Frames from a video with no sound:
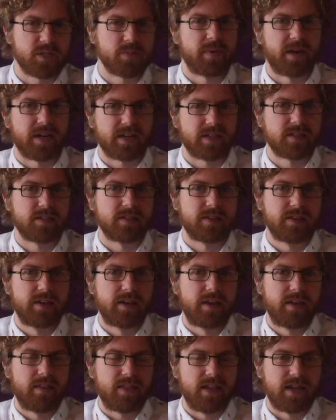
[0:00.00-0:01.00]
aspect
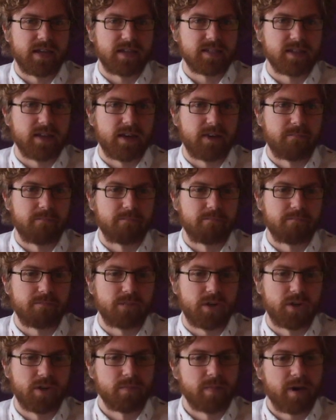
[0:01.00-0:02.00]
that
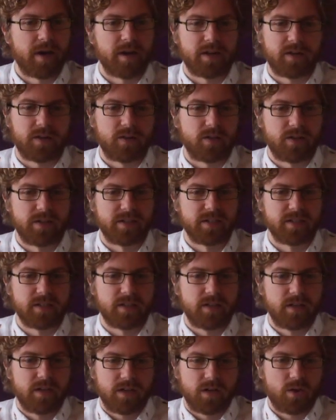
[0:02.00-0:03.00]
Bionicle
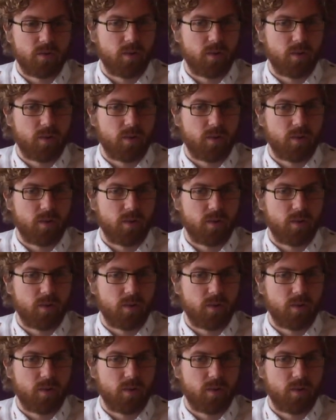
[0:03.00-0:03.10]
and